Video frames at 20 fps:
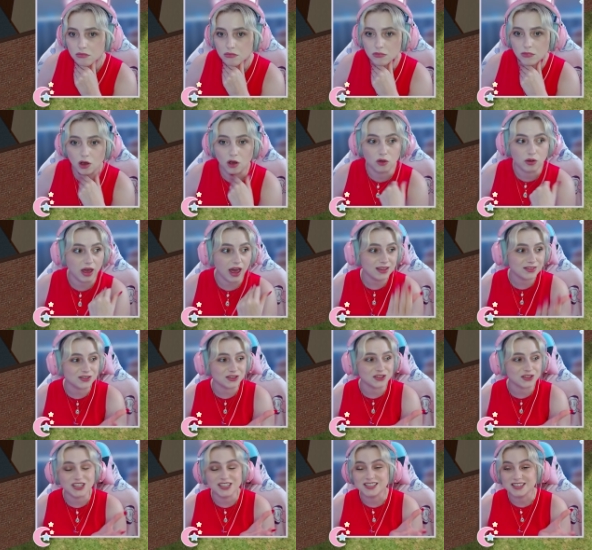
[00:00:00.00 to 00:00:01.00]
Okay, so
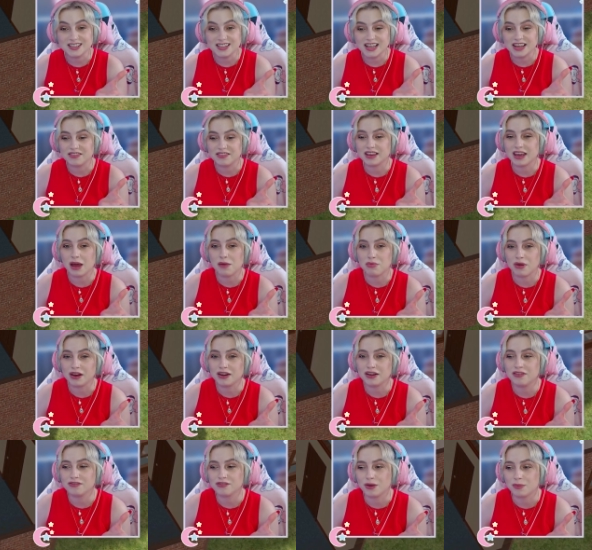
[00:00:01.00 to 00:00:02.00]
she didn't even get
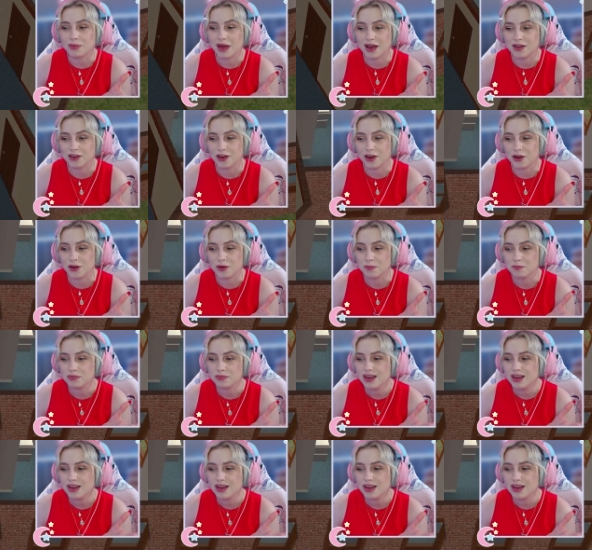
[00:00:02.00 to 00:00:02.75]
pregnant from that go.